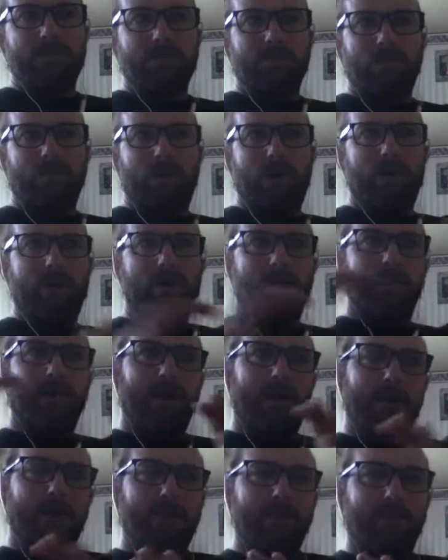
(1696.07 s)
the water
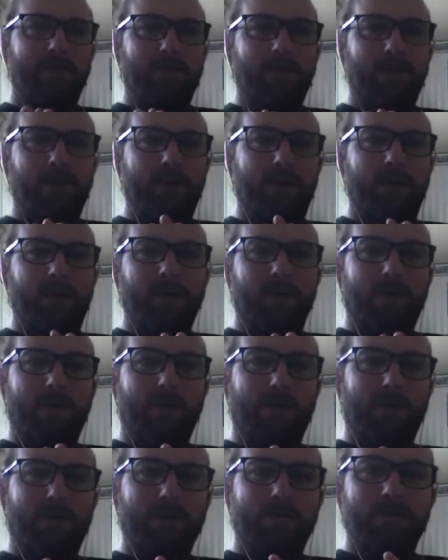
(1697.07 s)
and the floaty
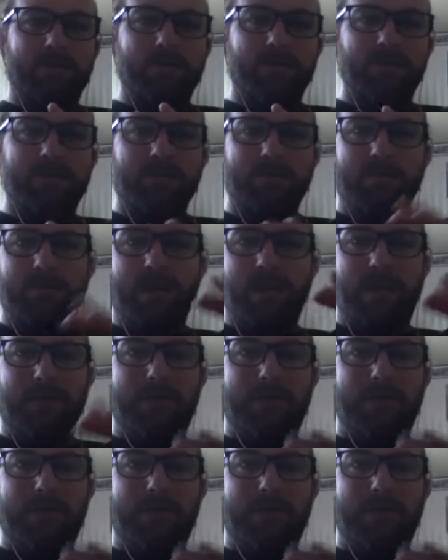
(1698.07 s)
have